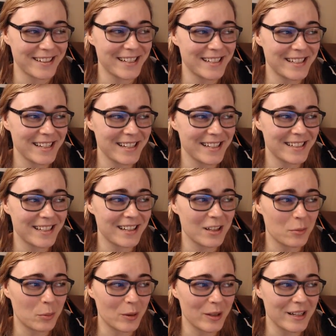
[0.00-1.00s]
This is
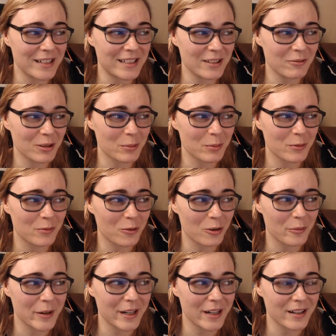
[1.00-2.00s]
the place that was
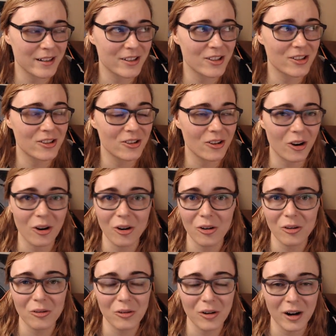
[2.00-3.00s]
performing
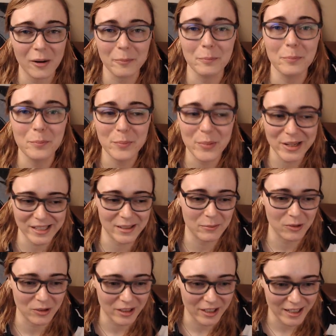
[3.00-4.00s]
so
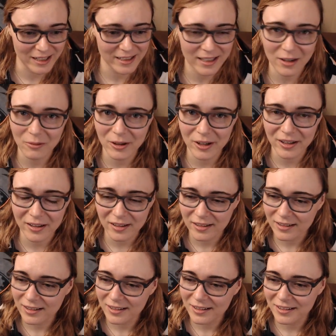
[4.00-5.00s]
abysmally. Is that a word?
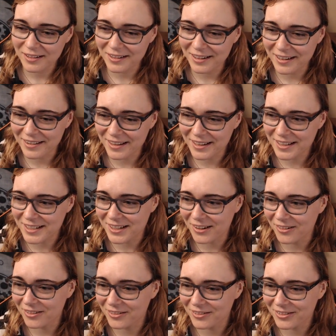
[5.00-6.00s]
I think
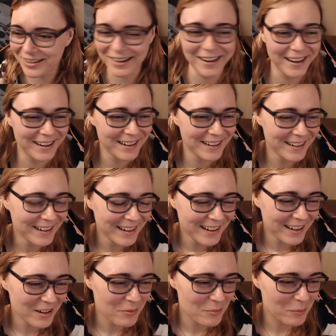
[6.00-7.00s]
so.
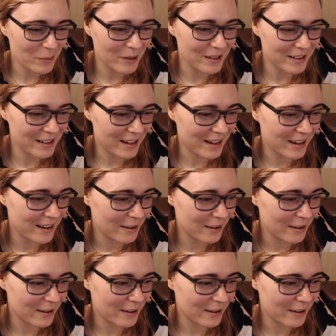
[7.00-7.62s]
But,